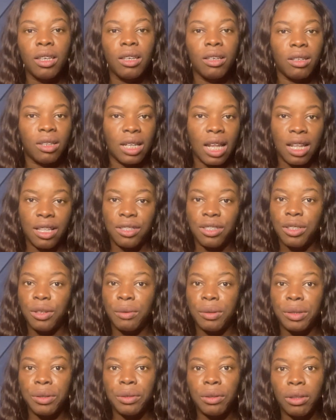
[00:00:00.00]
that is
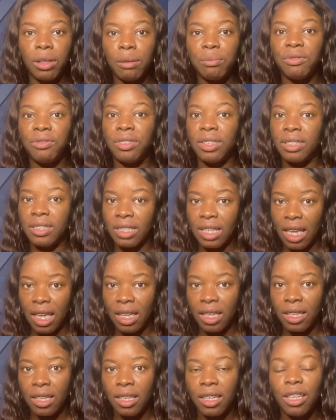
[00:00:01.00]
curriculum
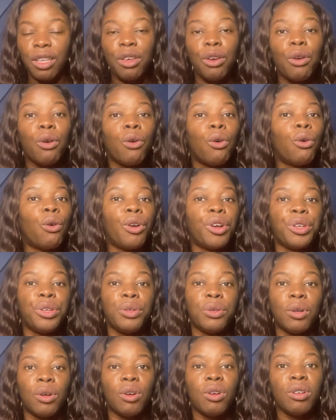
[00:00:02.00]
vitae, or
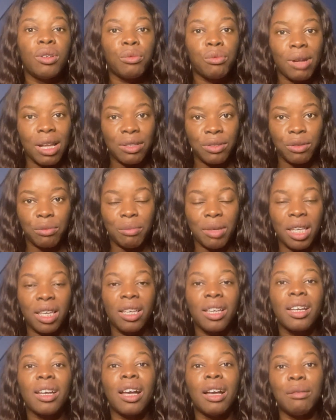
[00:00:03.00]
your resume
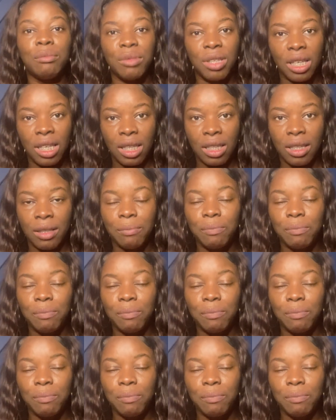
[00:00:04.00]
come in.